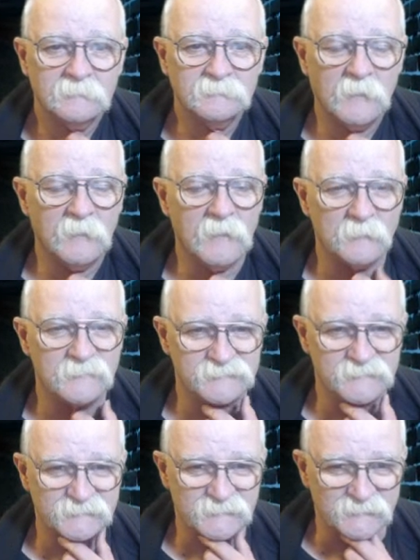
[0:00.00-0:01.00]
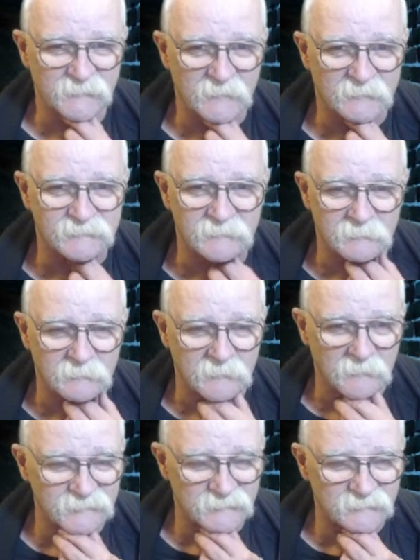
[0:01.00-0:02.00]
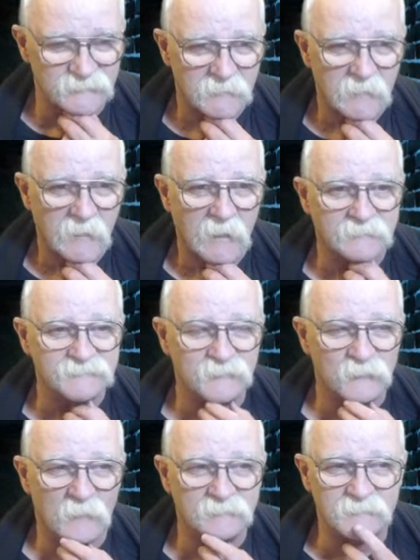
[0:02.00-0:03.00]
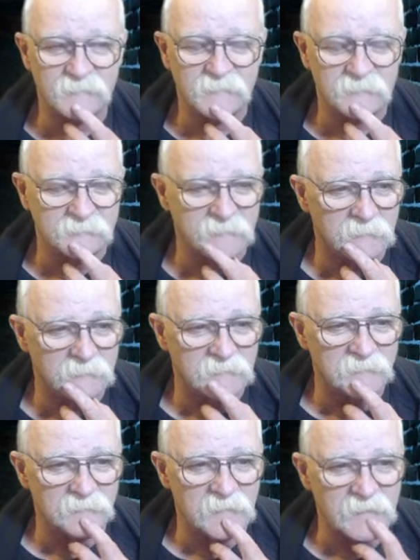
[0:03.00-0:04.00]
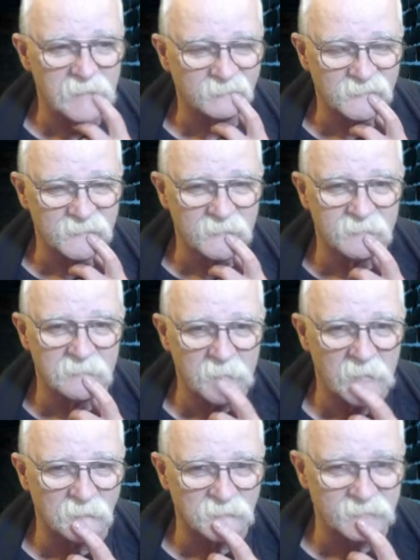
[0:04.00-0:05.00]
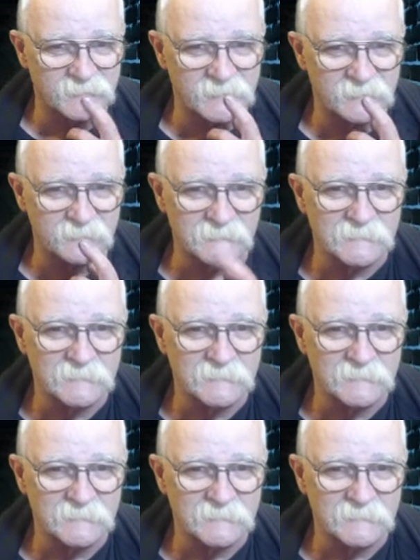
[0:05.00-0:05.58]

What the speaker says: No, that was just a test, Cheryl. I just wanted you to hear Darnell laugh. It did come out, didn't it?